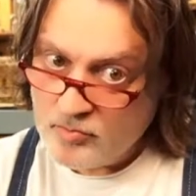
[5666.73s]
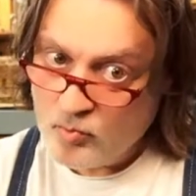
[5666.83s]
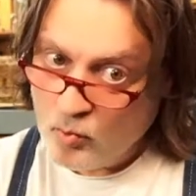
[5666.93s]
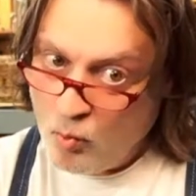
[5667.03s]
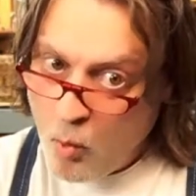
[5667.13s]

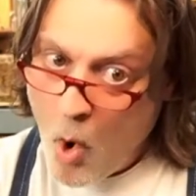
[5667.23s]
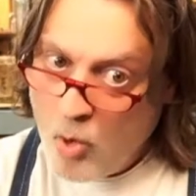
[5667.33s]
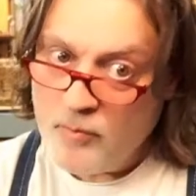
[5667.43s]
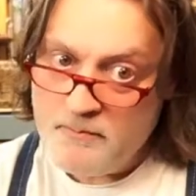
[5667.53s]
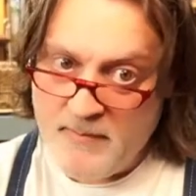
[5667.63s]

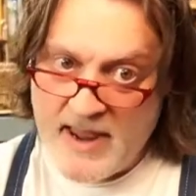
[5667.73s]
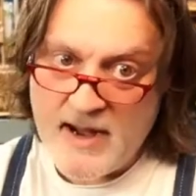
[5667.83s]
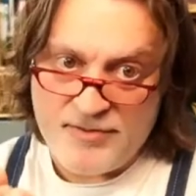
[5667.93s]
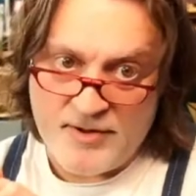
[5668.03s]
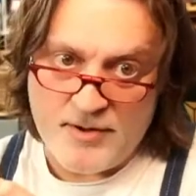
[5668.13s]
won't
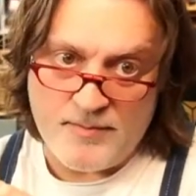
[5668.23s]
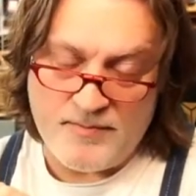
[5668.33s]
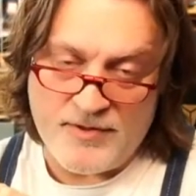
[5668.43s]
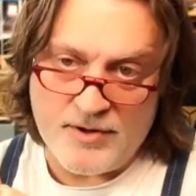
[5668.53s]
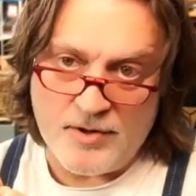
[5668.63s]
make the,
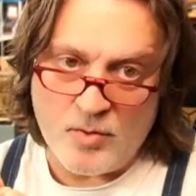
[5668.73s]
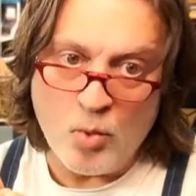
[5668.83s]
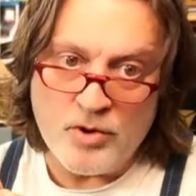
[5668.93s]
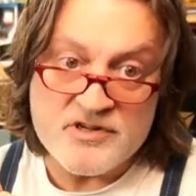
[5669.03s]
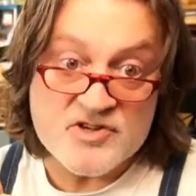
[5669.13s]
the
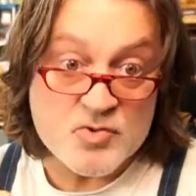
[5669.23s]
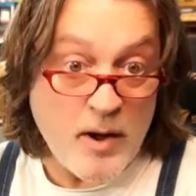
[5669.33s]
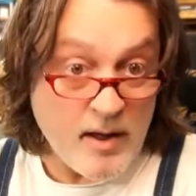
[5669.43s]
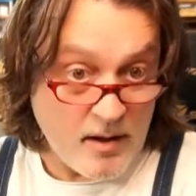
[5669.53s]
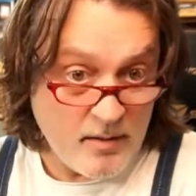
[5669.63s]
wood
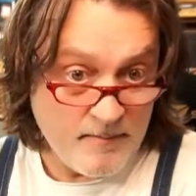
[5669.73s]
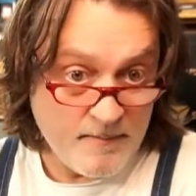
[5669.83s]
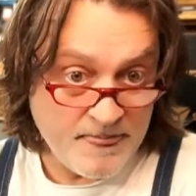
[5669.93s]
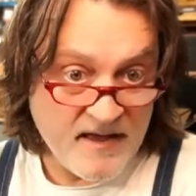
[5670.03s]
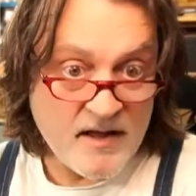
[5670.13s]
swell
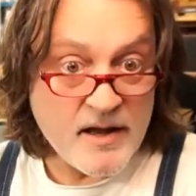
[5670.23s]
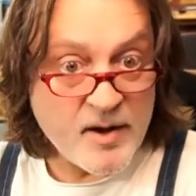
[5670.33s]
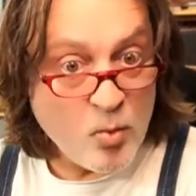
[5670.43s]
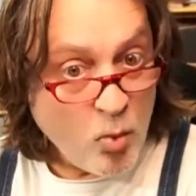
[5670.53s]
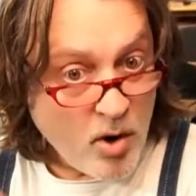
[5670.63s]
like
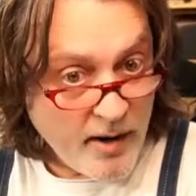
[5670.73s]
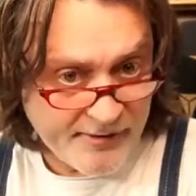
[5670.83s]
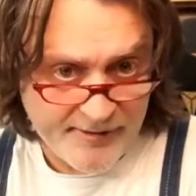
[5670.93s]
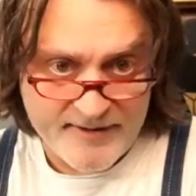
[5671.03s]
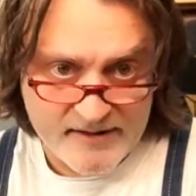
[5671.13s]

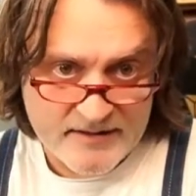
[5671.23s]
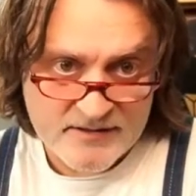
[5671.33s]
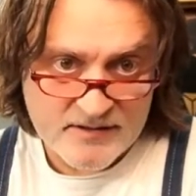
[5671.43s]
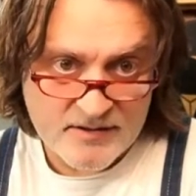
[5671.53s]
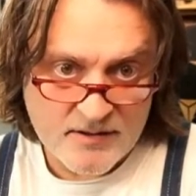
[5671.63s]
water does.
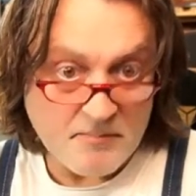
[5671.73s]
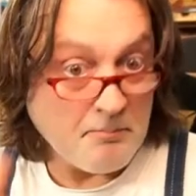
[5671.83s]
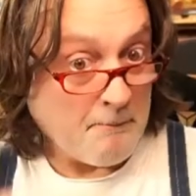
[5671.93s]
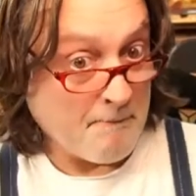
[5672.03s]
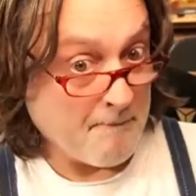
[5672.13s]

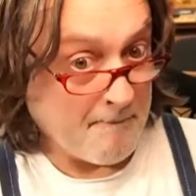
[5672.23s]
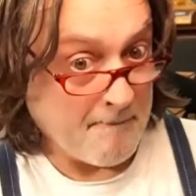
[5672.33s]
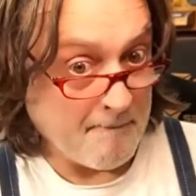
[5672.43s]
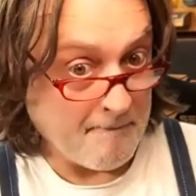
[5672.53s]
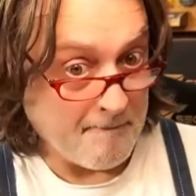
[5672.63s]

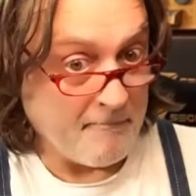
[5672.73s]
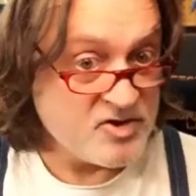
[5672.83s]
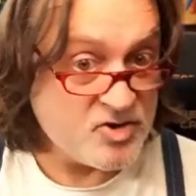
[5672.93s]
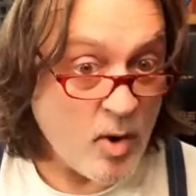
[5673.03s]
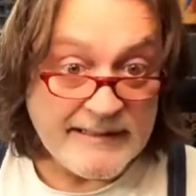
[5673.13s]

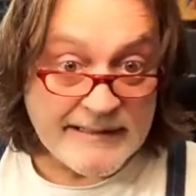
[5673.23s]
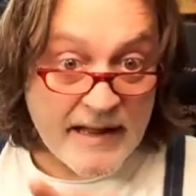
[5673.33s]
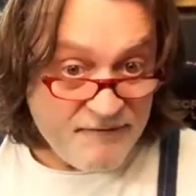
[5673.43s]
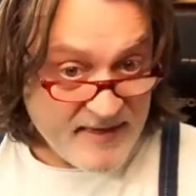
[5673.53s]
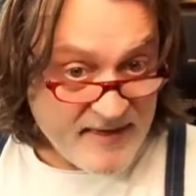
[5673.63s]
So I
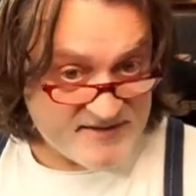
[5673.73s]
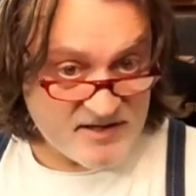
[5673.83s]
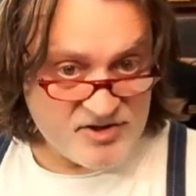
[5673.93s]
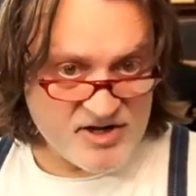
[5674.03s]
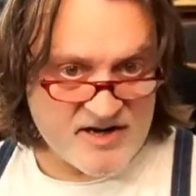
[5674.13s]
love that
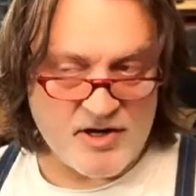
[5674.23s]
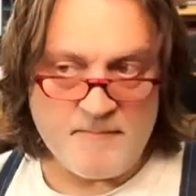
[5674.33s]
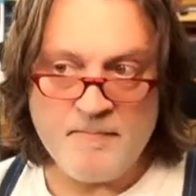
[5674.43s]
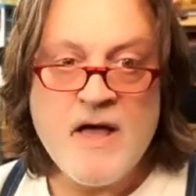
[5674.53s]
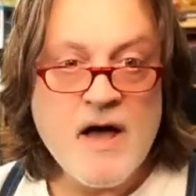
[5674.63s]
suggestion.
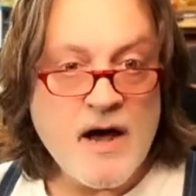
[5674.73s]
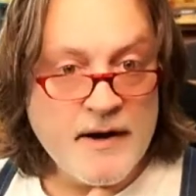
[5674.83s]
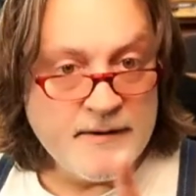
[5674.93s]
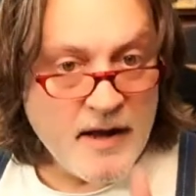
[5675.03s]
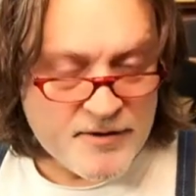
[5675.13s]

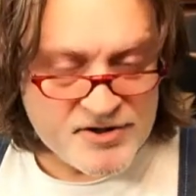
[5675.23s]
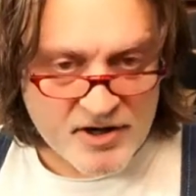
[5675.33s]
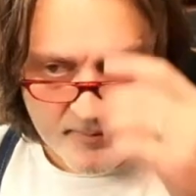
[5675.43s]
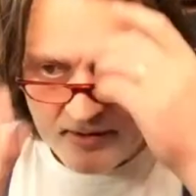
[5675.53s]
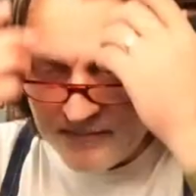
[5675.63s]
Another
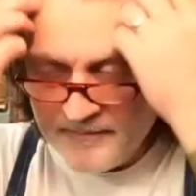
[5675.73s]
gentleman